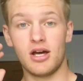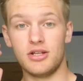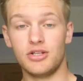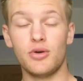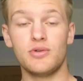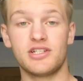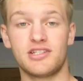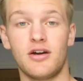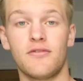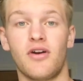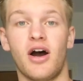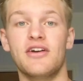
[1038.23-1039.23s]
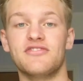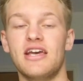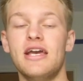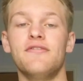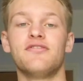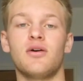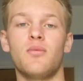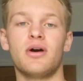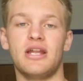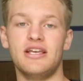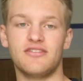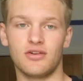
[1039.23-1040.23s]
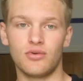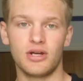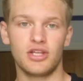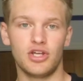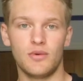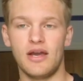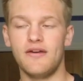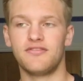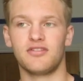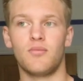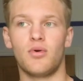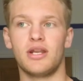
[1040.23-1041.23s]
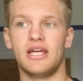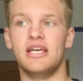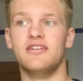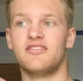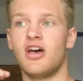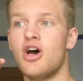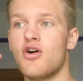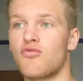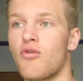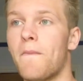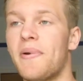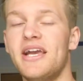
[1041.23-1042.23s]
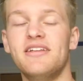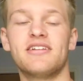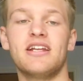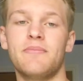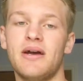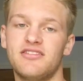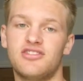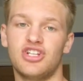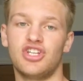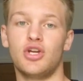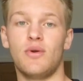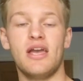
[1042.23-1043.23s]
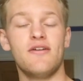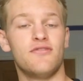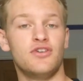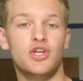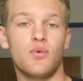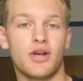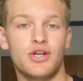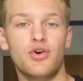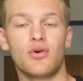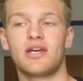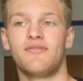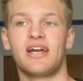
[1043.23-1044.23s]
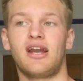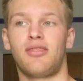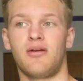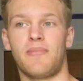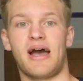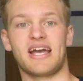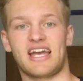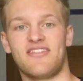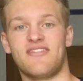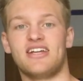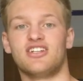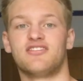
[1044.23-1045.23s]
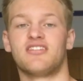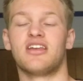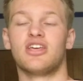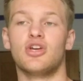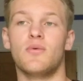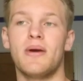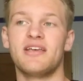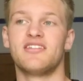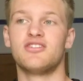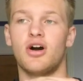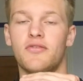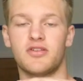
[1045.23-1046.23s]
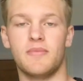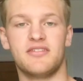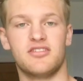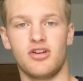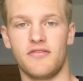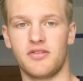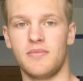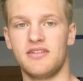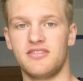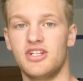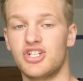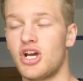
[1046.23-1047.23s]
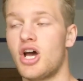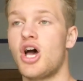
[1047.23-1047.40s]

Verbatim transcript: note to self, guys if someone is annoying you, if someone is repeatedly messaging you, if you are not giving anything back and they're just sending you message after message after message,